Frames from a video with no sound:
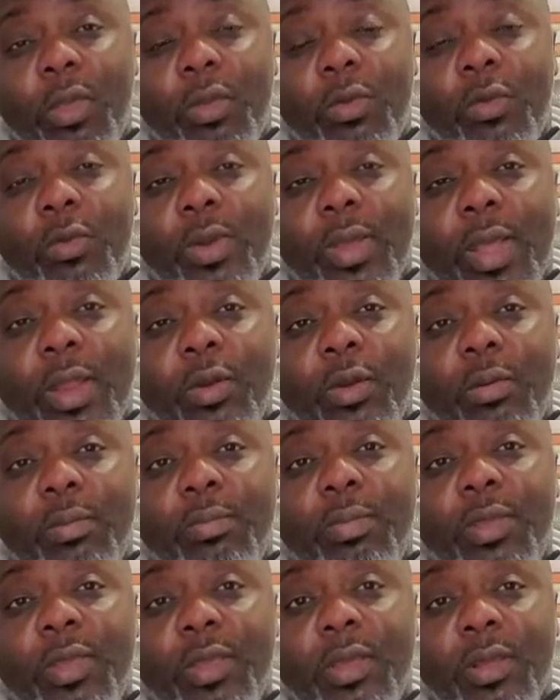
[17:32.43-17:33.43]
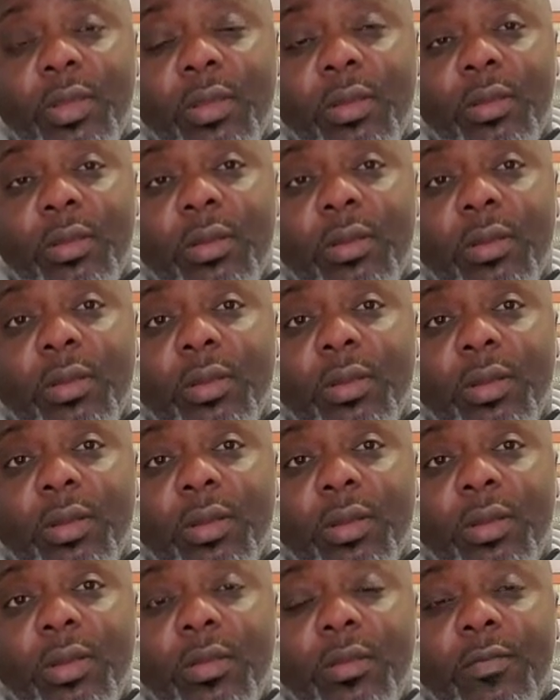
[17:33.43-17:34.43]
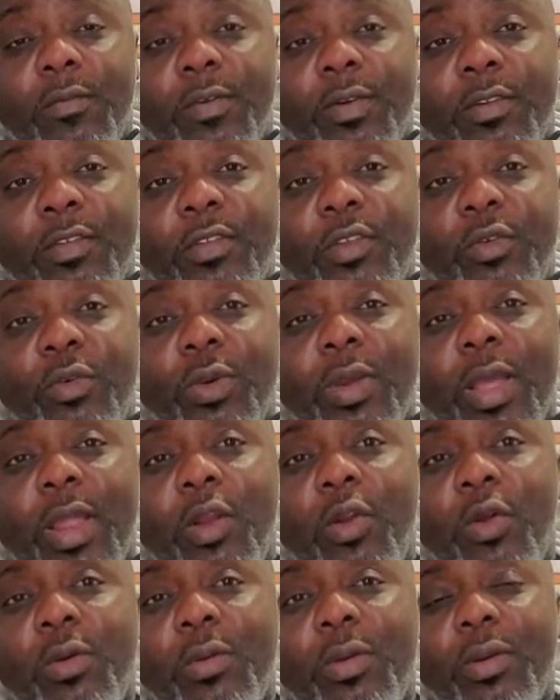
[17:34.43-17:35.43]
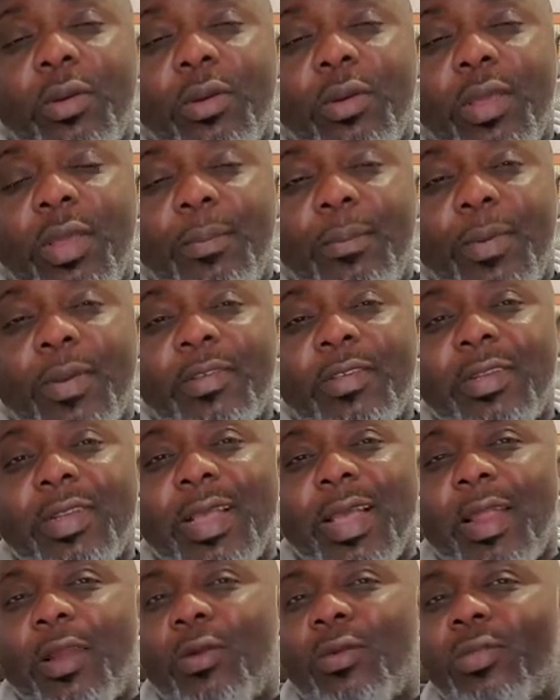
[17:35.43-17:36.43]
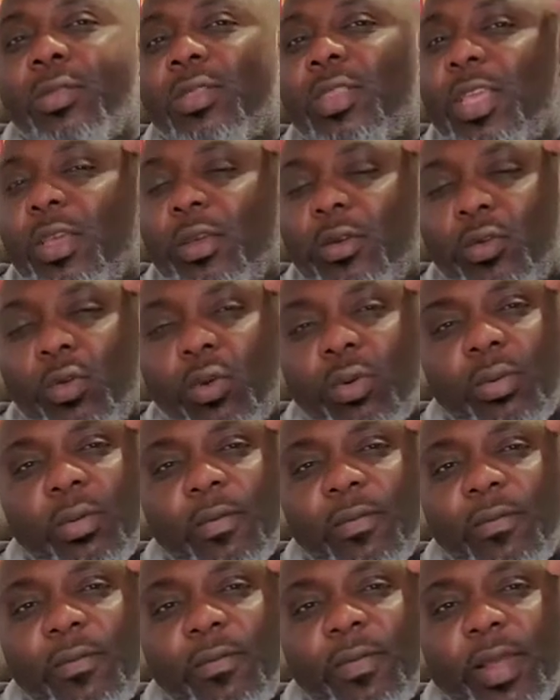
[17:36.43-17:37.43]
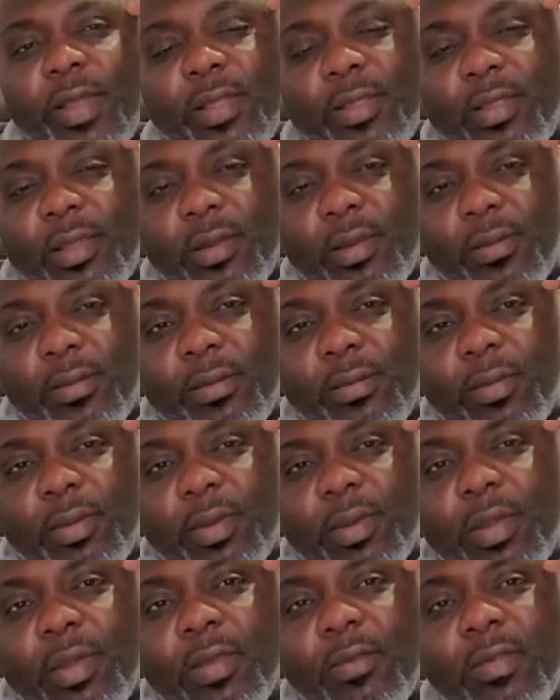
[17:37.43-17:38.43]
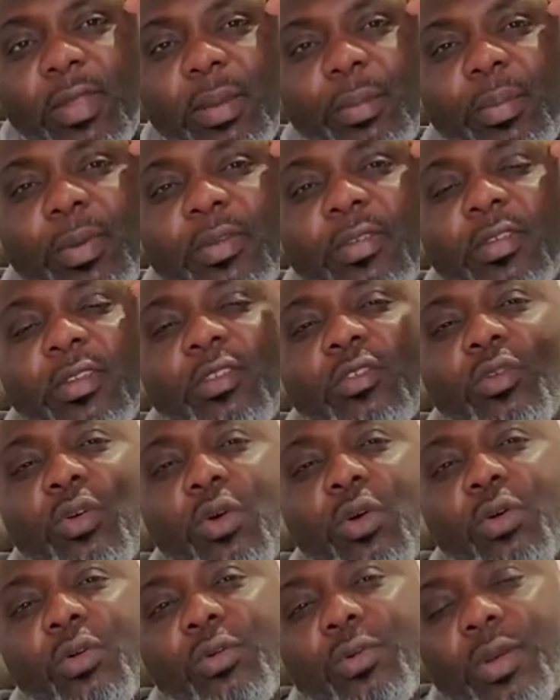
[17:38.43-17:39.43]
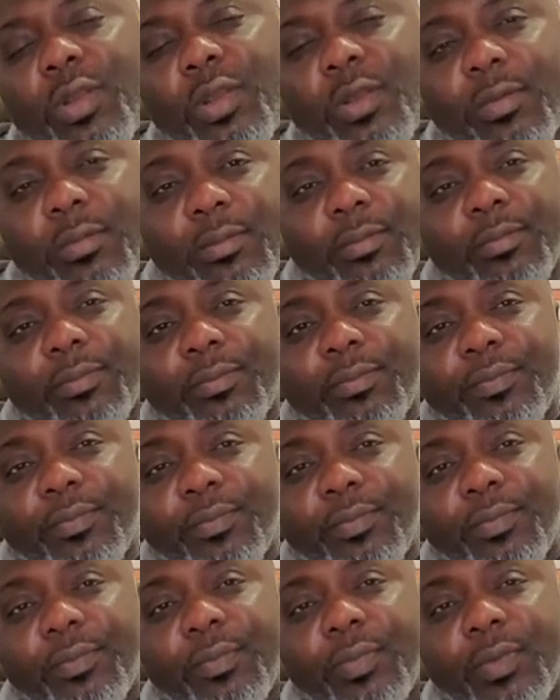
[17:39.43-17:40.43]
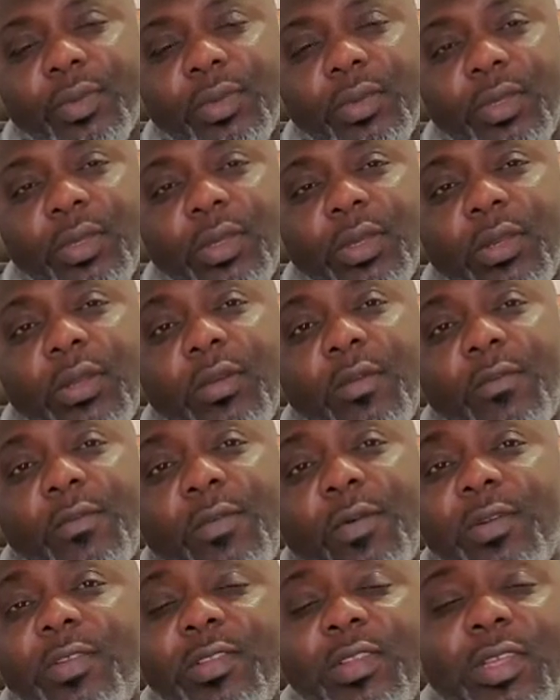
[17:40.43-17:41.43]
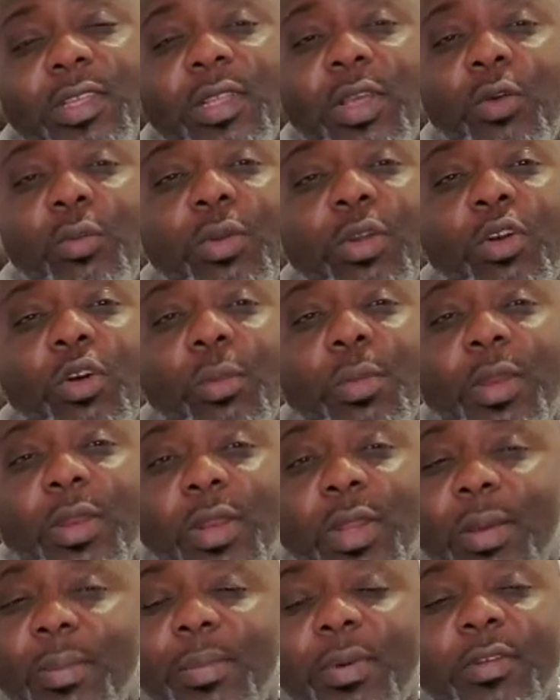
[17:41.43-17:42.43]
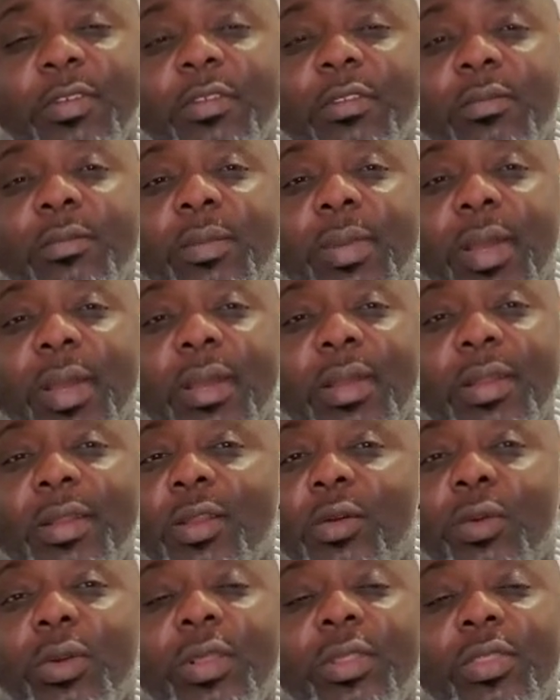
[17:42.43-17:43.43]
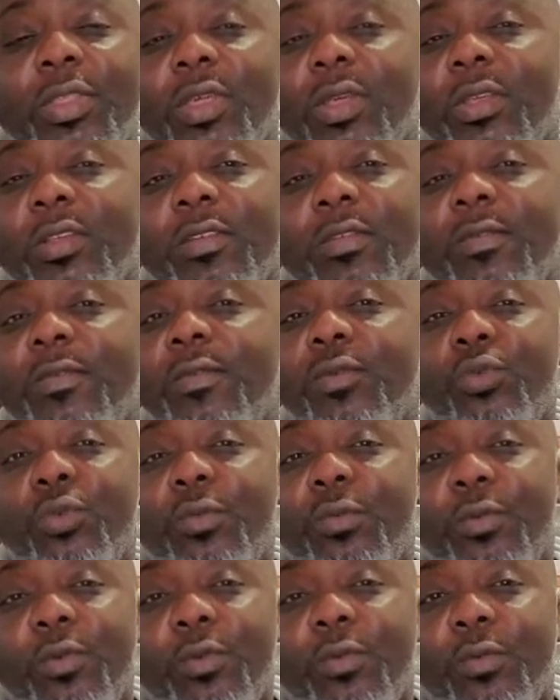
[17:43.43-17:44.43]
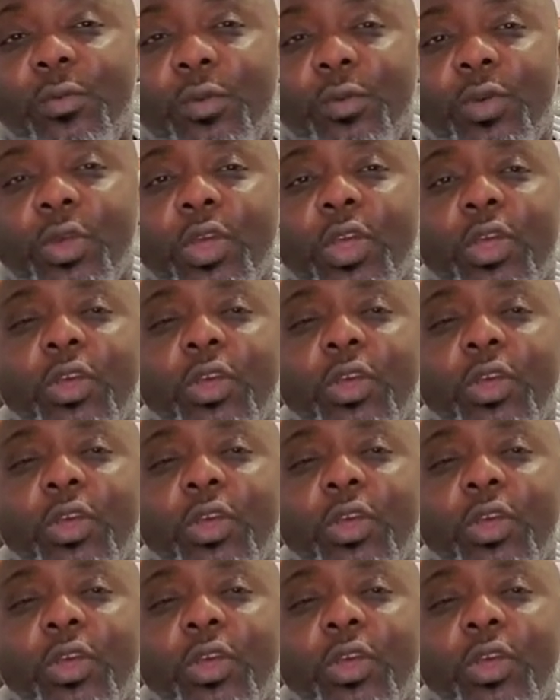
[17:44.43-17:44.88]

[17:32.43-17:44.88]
You cannot be. First thing, you cannot. A person cannot think or reflect if that person is hungry. The first thing that will be coming in that person's mind, the only thing is food, food, food.